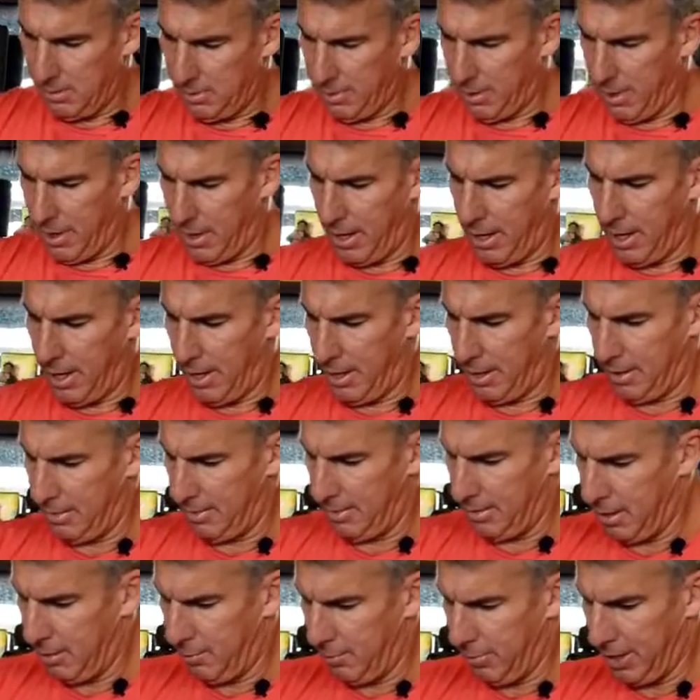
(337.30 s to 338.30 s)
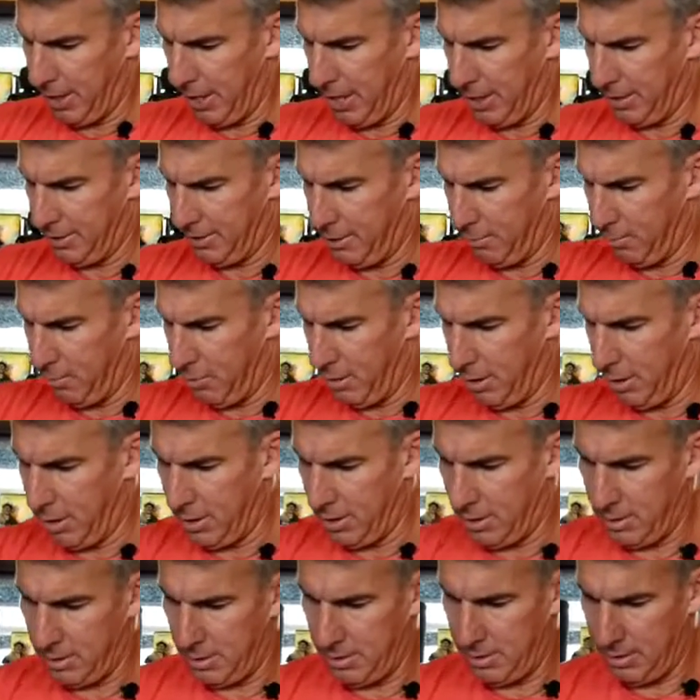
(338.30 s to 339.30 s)
Okay, now we're getting
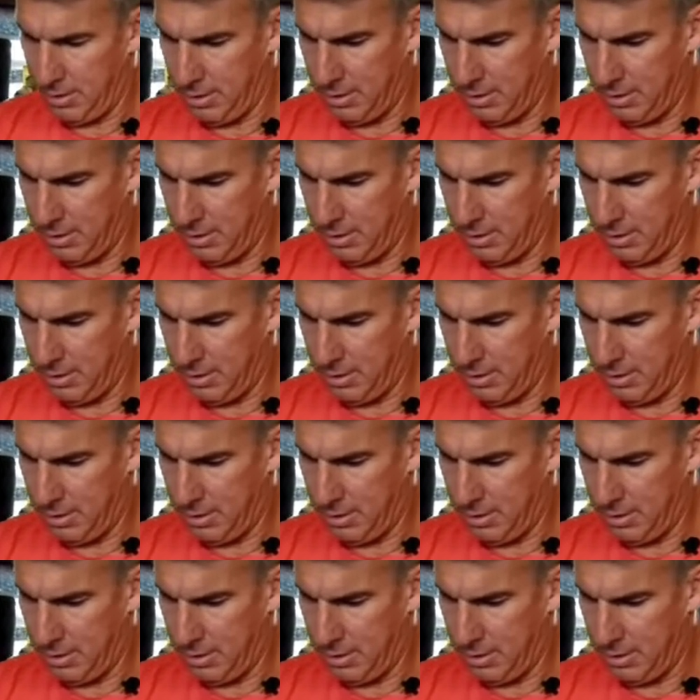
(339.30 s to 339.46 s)
somewhere.